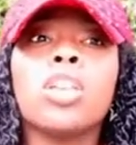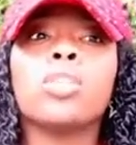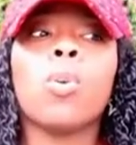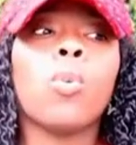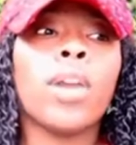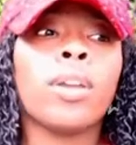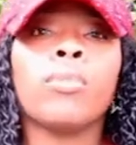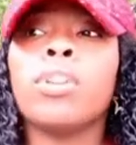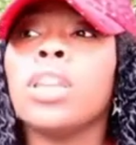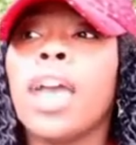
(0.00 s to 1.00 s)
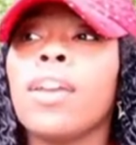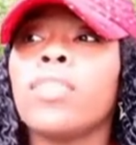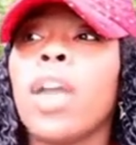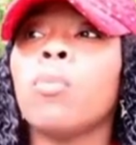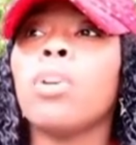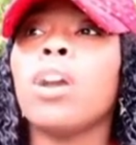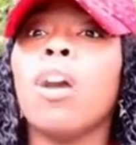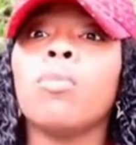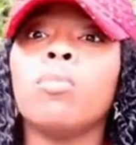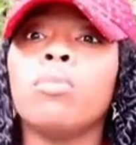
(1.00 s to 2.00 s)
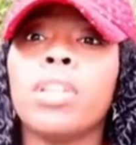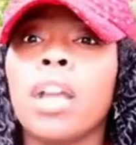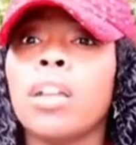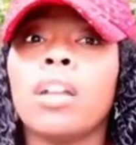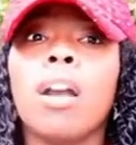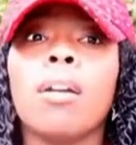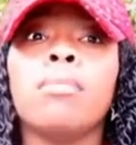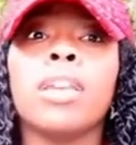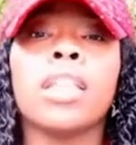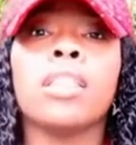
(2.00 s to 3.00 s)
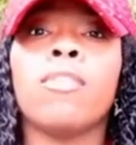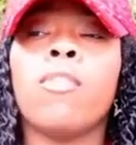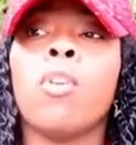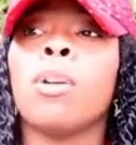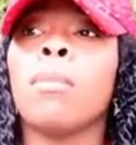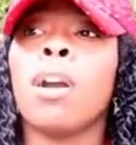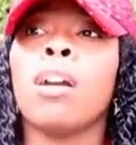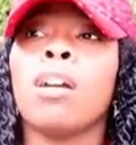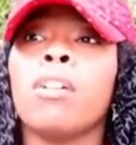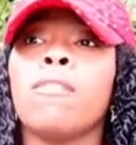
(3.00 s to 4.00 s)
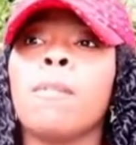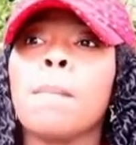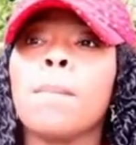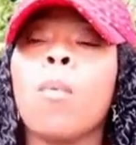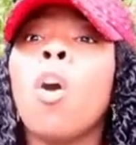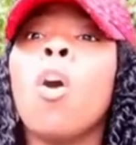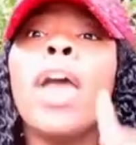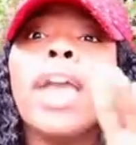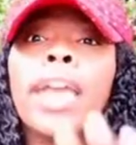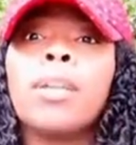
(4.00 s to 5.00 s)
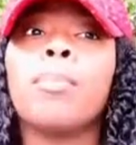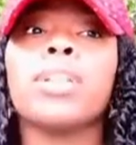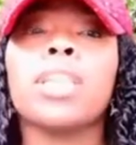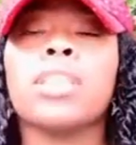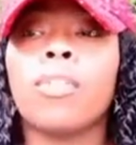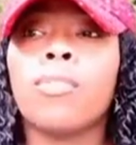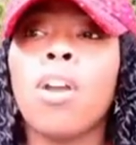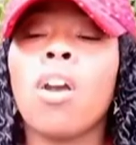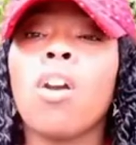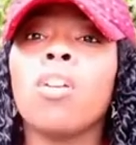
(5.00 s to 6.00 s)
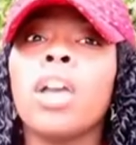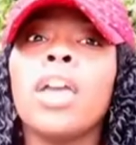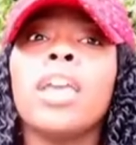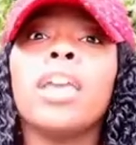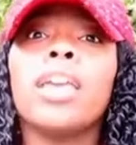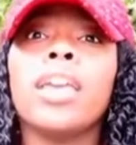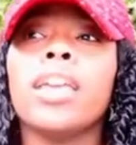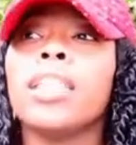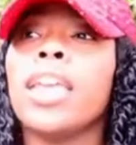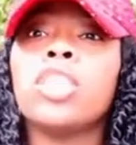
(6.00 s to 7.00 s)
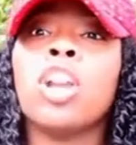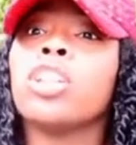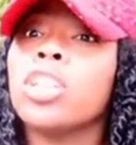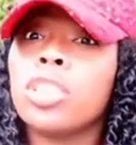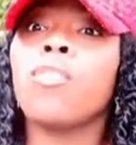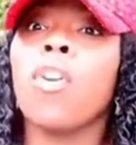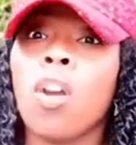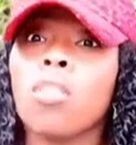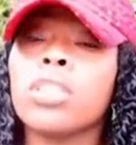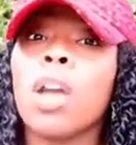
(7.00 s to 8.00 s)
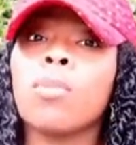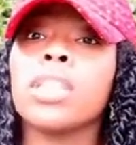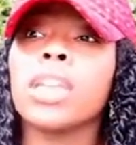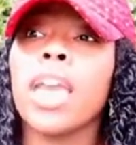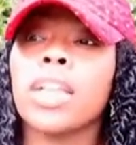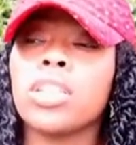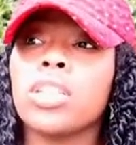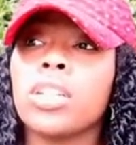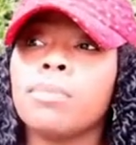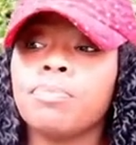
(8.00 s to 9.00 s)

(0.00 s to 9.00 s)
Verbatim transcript: So in real life, that would come, that could come in the form of, well, in the Princess and the Frog, they turned into frogs. That was the catch.